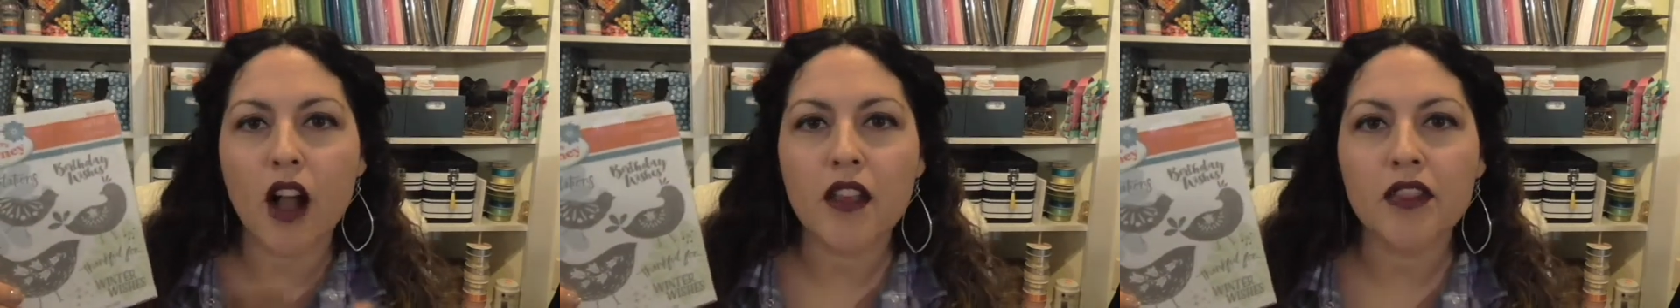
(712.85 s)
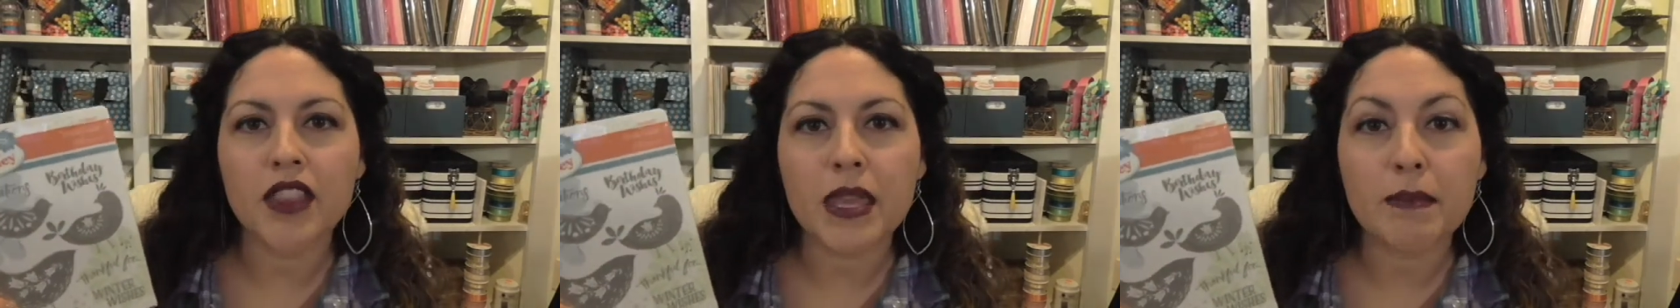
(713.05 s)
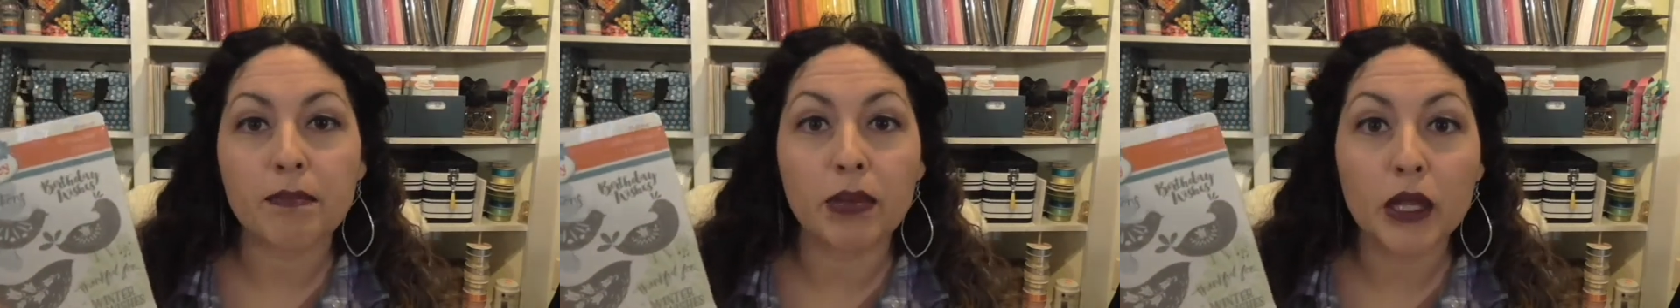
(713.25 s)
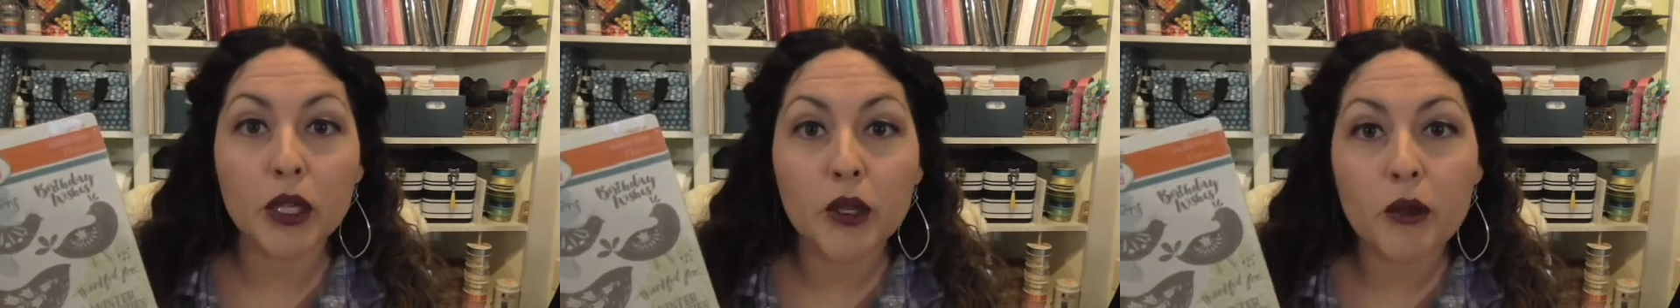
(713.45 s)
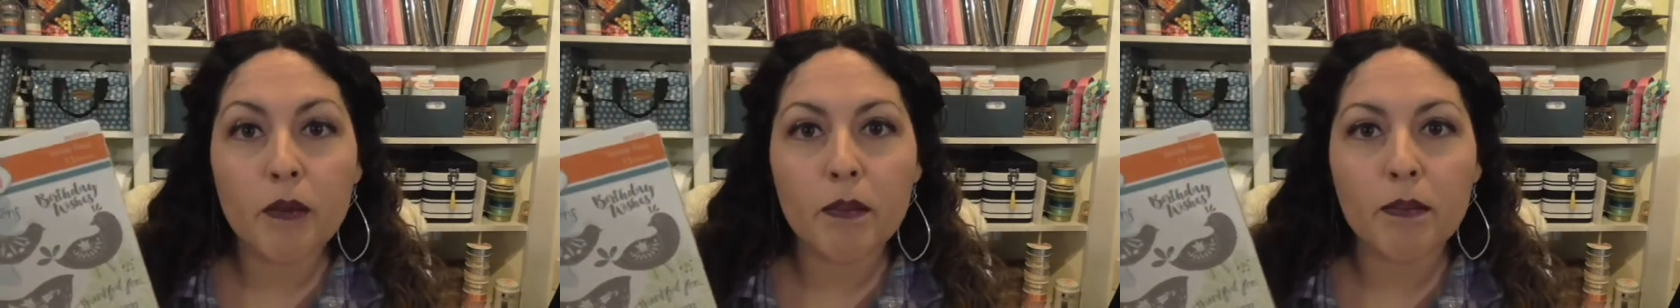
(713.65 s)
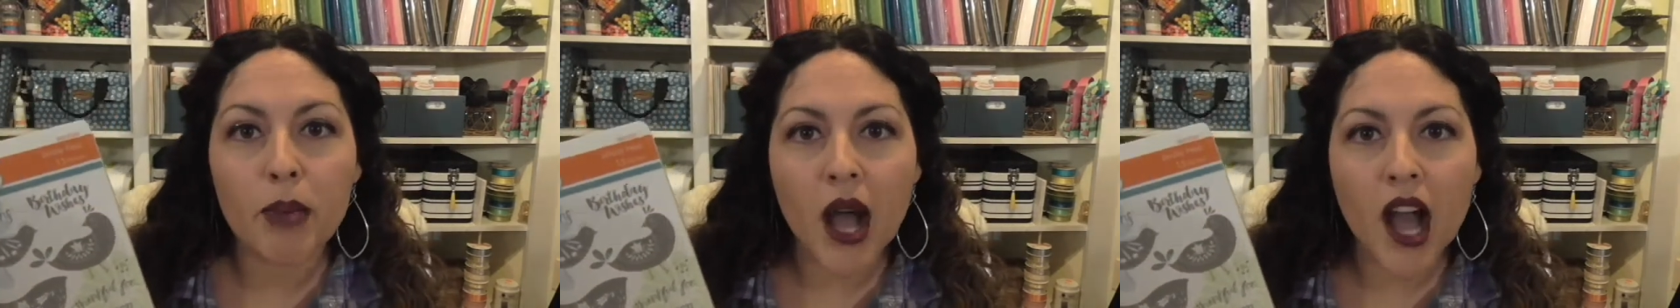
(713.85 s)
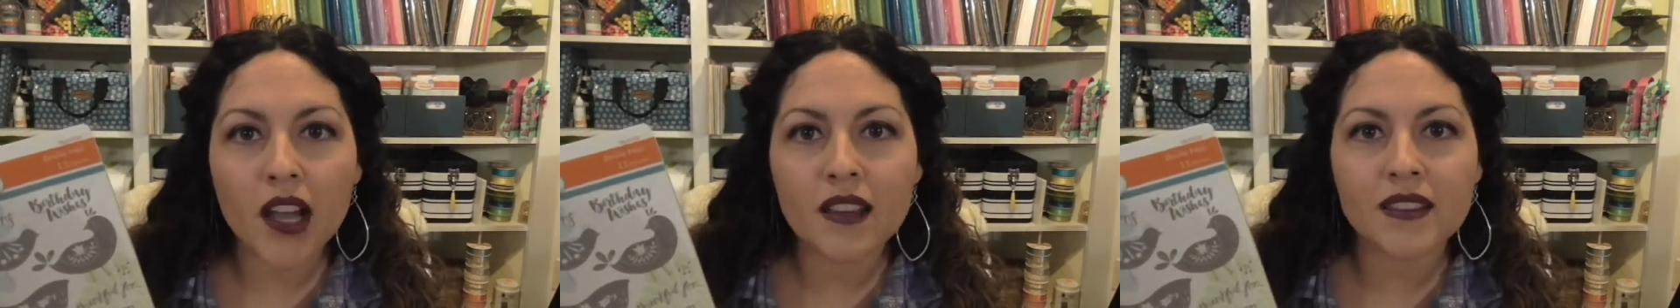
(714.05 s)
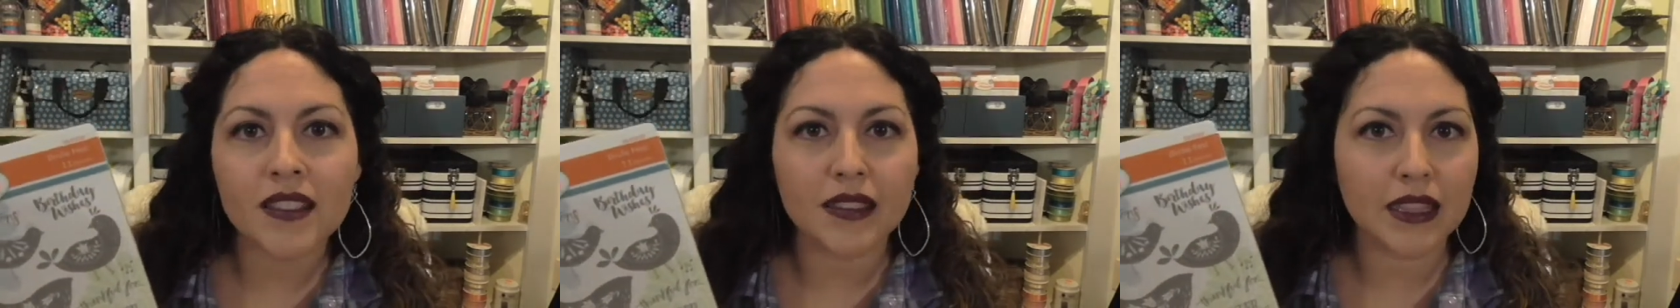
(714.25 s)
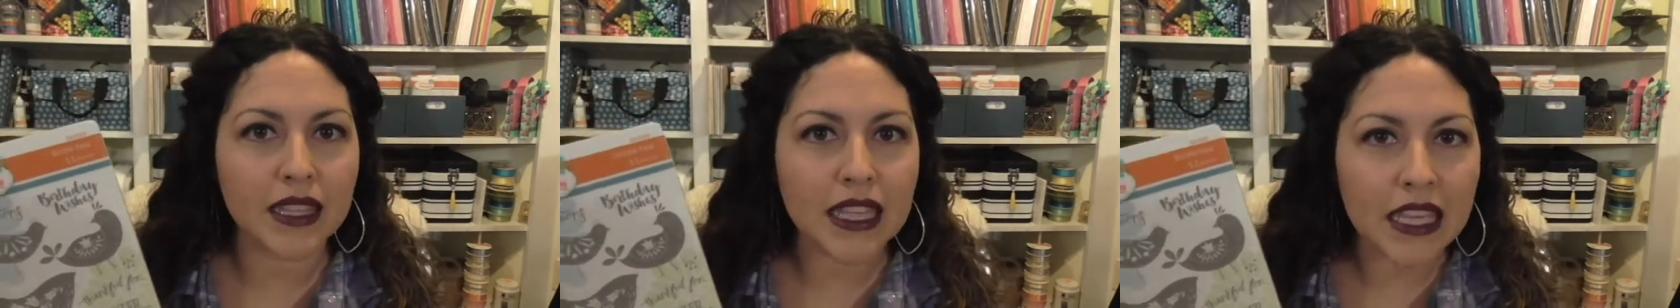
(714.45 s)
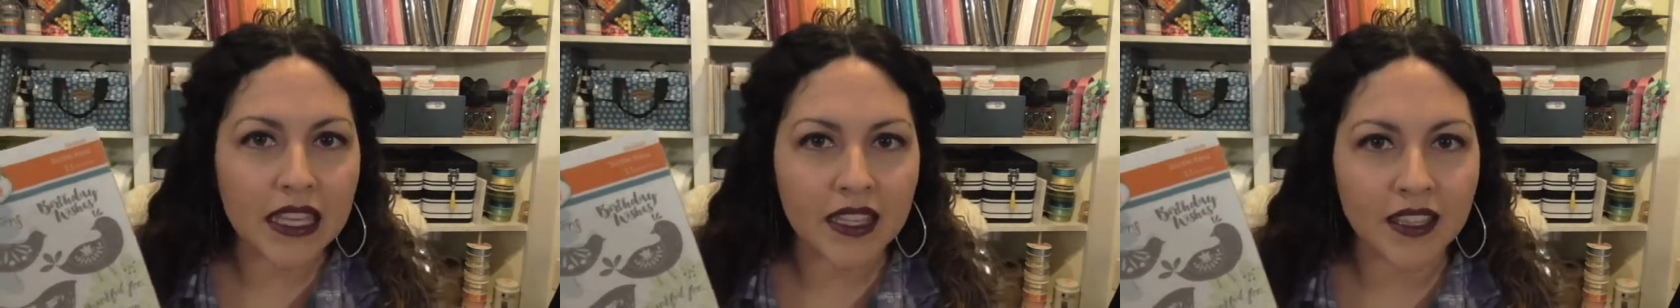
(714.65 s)
on the bloom box
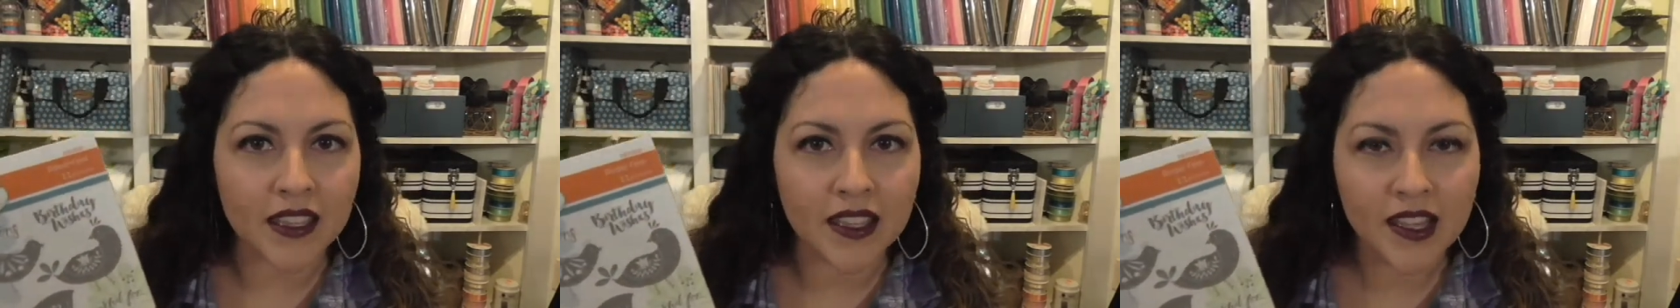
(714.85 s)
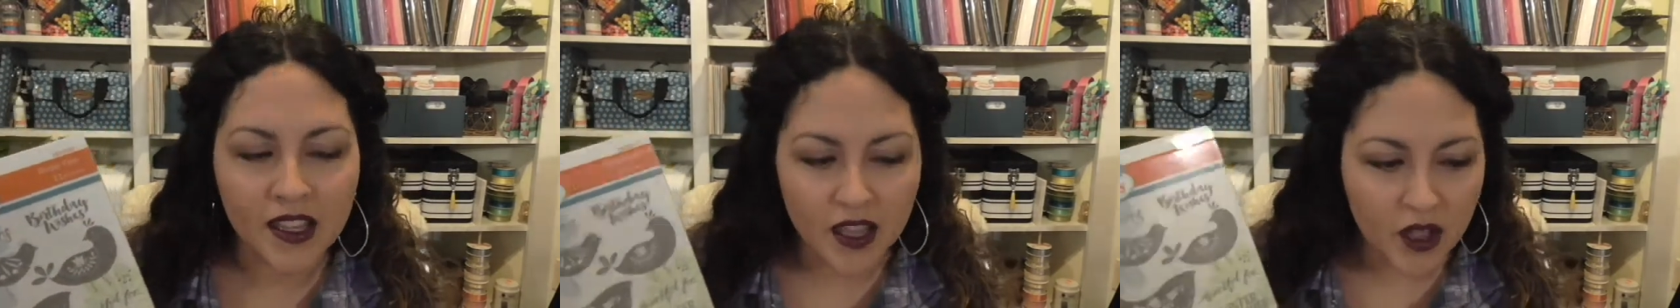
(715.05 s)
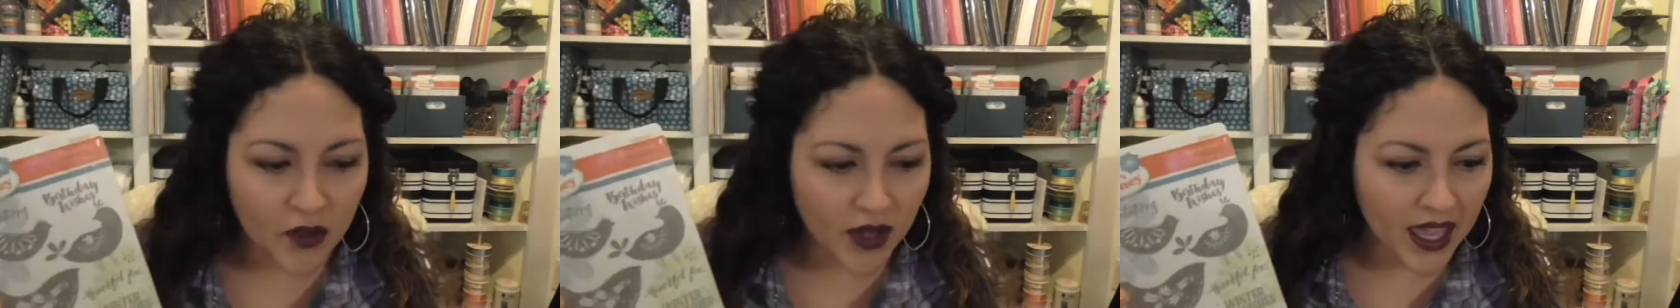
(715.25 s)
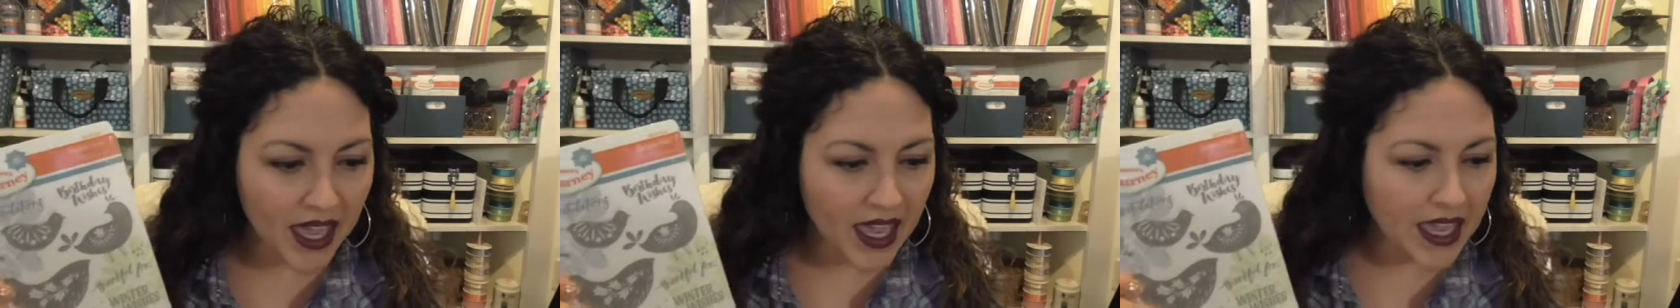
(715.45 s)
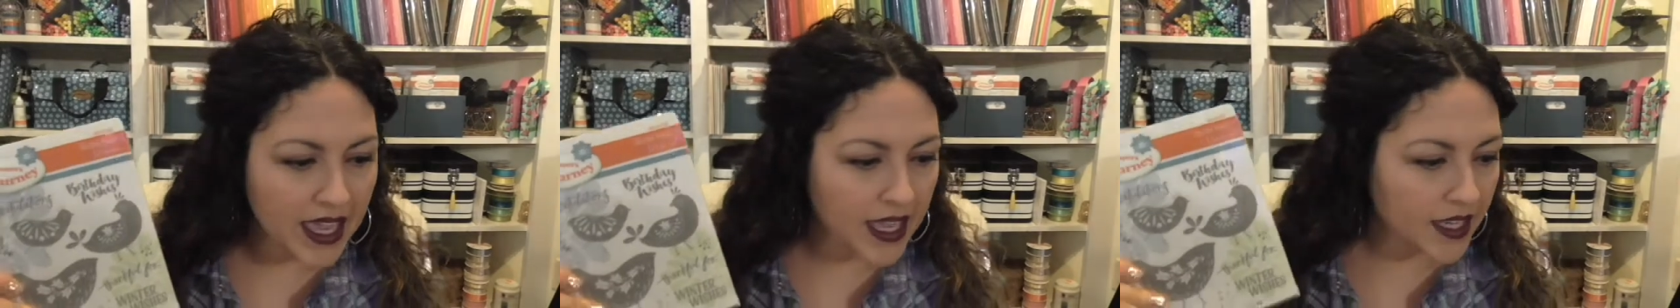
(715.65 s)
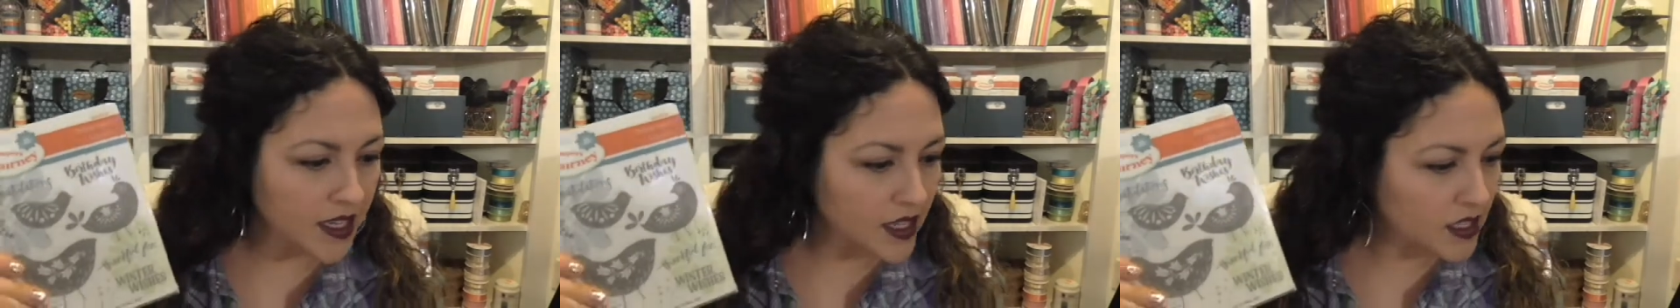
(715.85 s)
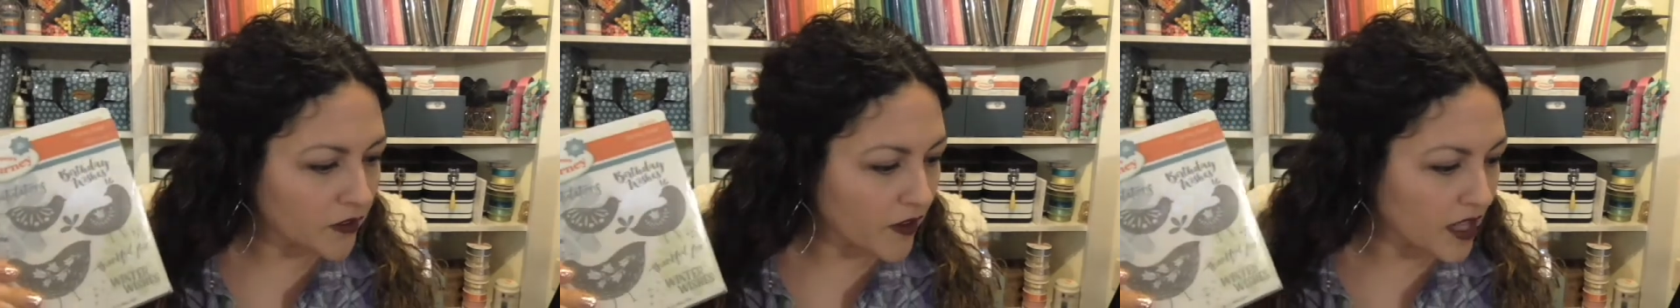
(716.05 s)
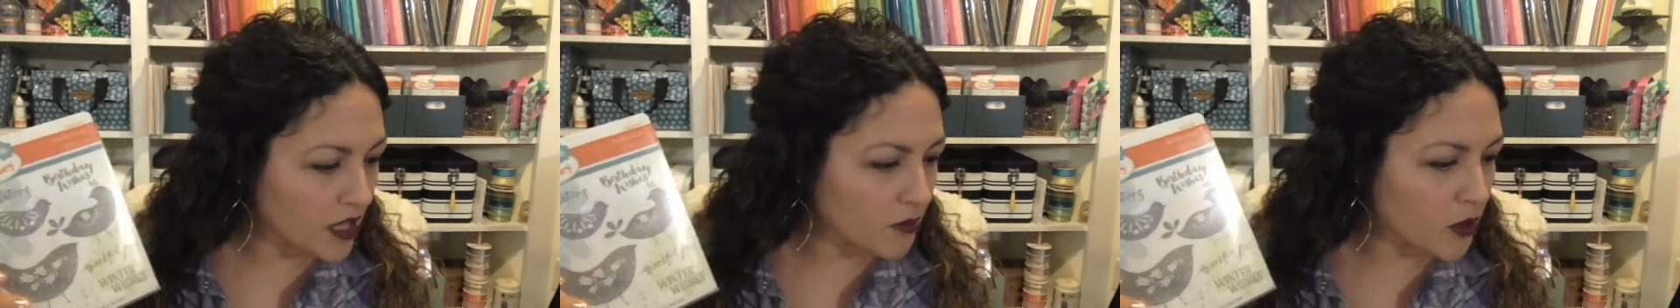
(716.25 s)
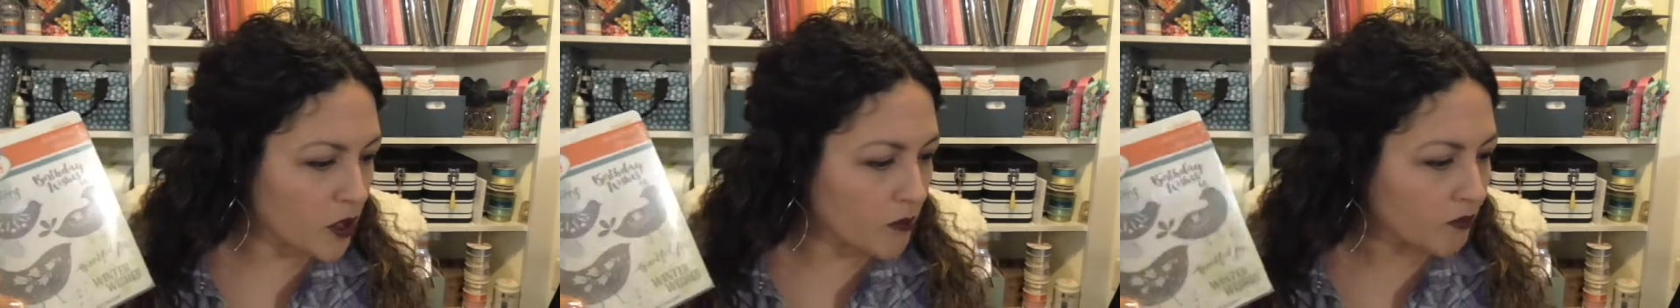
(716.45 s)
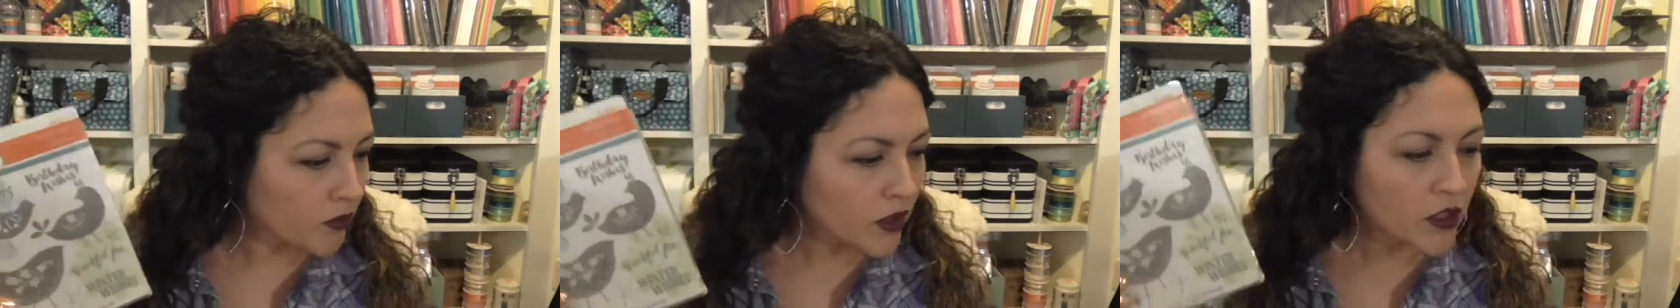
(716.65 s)
link, okay? And it is
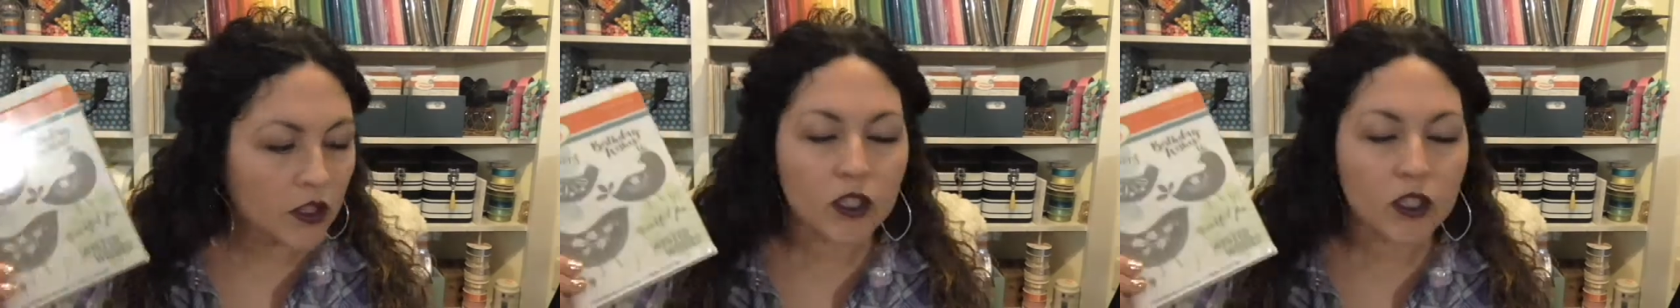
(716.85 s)
available.